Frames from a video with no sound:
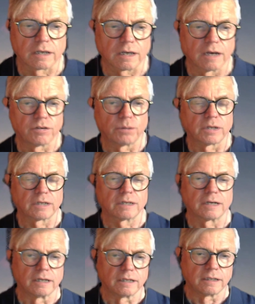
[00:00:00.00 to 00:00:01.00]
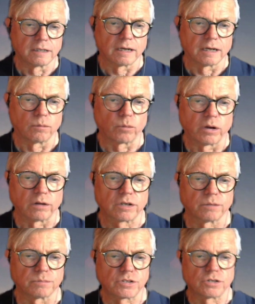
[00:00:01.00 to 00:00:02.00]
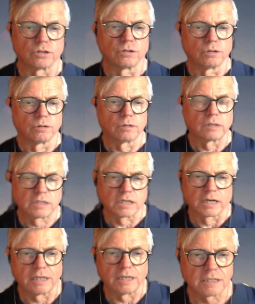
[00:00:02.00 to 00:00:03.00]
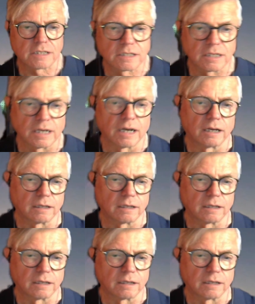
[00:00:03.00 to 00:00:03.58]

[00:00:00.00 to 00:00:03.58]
everyone, and welcome to tonight's